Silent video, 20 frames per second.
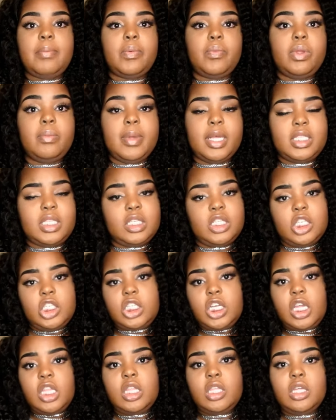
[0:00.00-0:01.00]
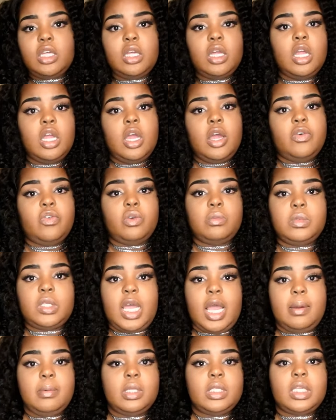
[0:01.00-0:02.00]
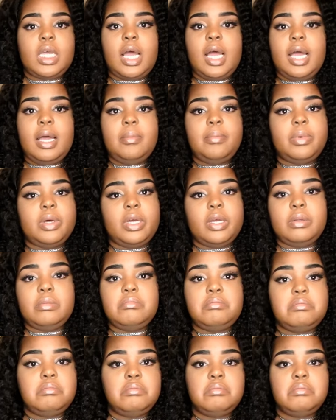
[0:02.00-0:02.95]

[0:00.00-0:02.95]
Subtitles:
but we message each other from time to time. But